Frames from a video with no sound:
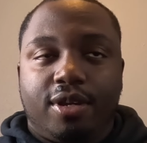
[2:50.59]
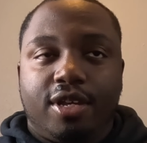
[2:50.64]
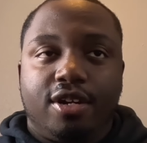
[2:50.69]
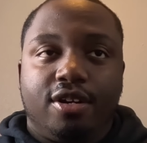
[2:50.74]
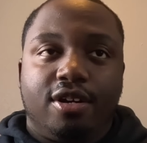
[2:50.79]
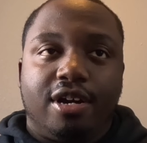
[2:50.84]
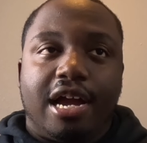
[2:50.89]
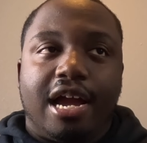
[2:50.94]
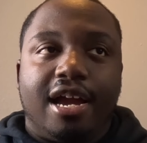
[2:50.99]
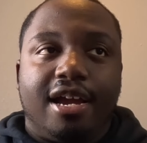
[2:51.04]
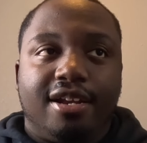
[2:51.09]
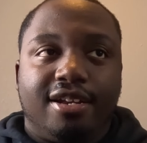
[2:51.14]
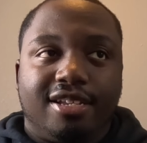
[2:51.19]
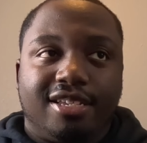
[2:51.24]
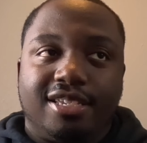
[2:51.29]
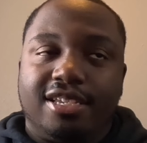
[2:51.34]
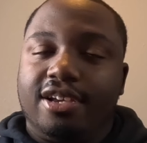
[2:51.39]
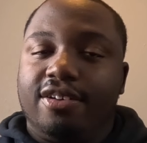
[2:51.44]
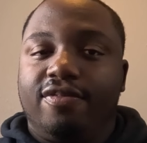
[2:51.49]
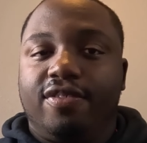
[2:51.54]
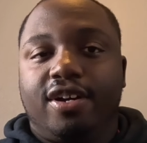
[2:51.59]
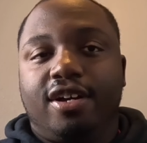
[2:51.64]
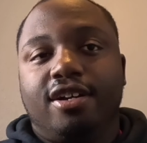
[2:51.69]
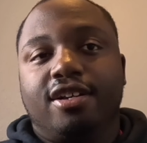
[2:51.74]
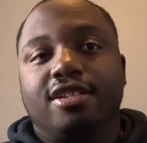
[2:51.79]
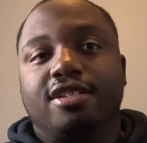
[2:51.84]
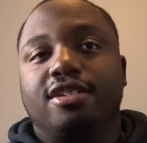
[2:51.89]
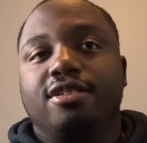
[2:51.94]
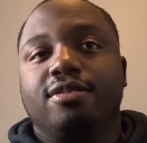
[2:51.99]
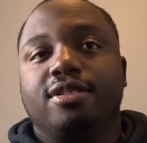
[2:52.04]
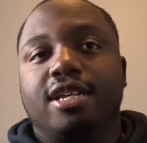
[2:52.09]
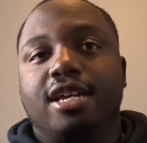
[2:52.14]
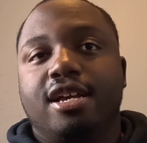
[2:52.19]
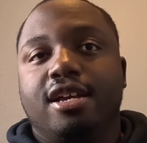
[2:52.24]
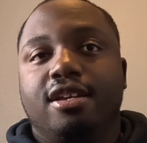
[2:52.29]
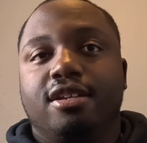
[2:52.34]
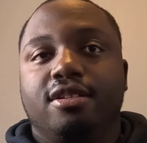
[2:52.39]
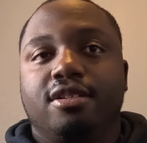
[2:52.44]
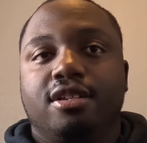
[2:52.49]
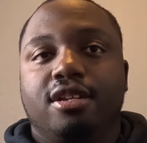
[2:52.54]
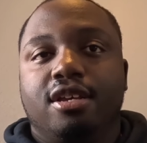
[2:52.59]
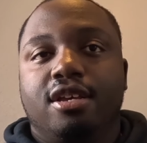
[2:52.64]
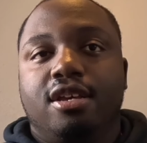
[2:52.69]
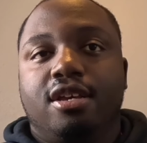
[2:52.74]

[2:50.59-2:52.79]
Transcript: it'll iron itself out because sometimes